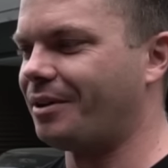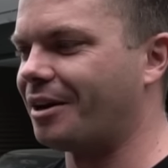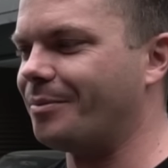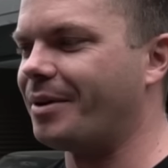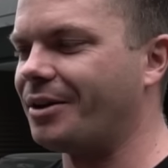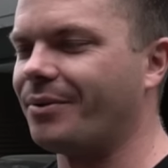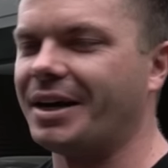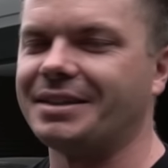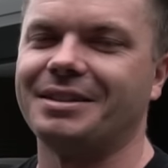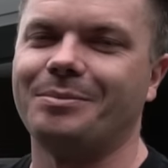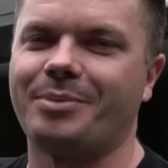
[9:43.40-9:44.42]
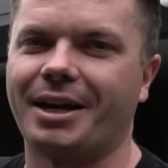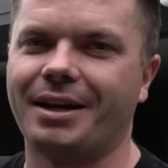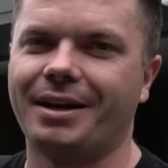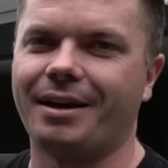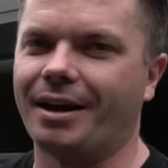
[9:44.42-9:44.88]
a lot of money wasted,
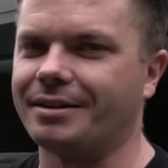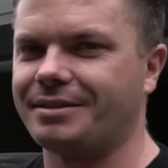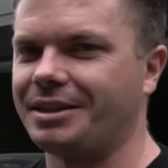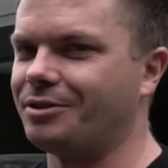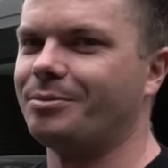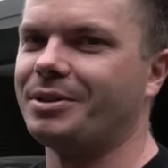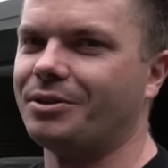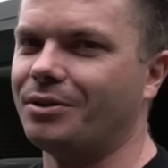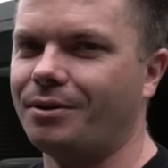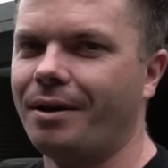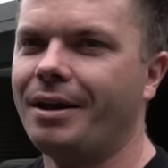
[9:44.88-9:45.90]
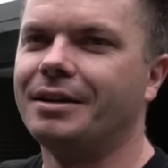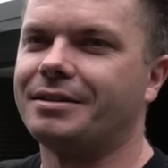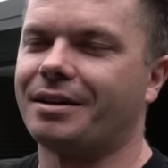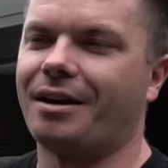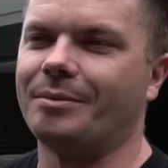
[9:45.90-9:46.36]
but I just think it would be cool.
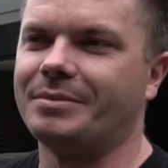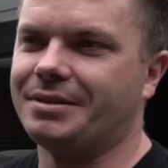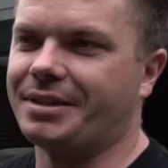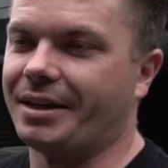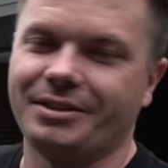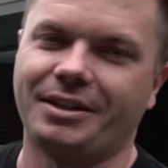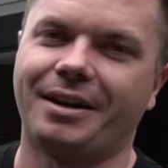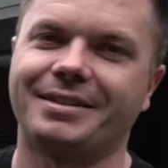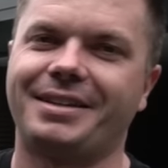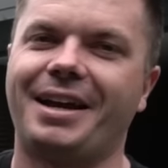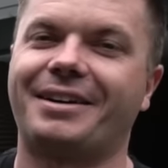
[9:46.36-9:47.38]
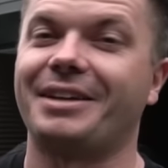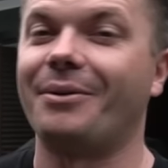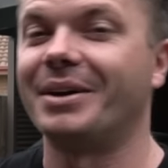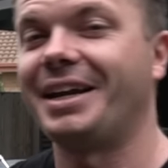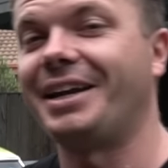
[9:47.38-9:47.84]
So I'm telling you guys now because I
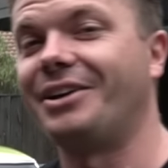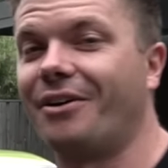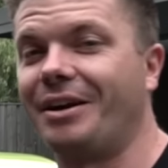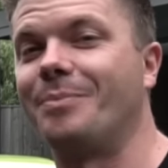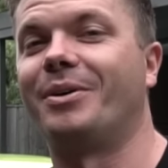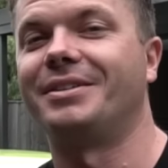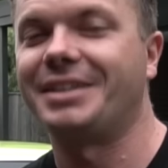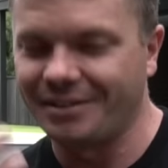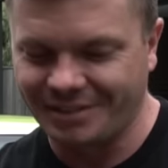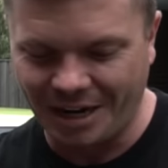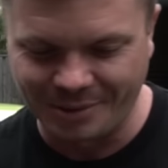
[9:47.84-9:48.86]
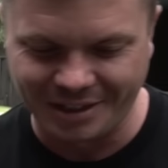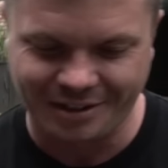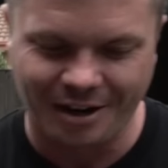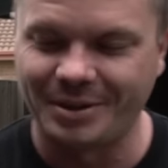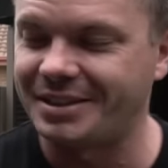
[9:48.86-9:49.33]
want to hear your input. Tell me in the
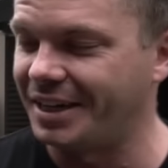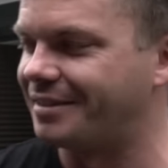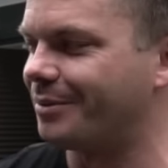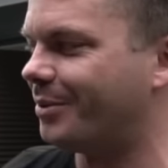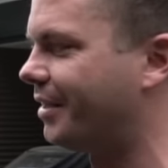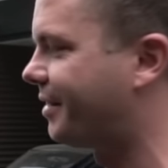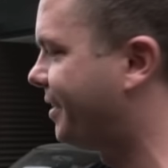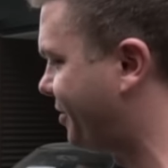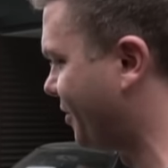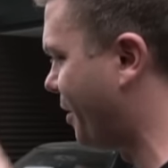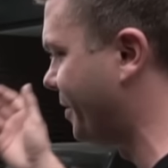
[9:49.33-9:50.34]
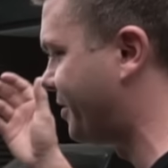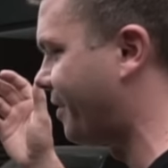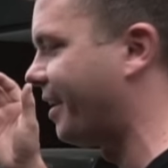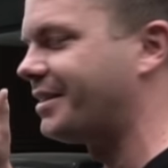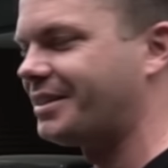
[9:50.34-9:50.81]
comments, is it worth it? Should I be
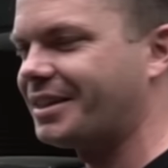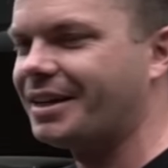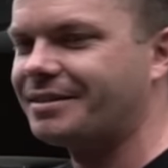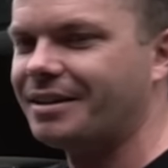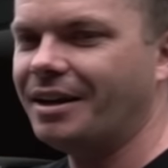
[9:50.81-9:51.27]
trying to chase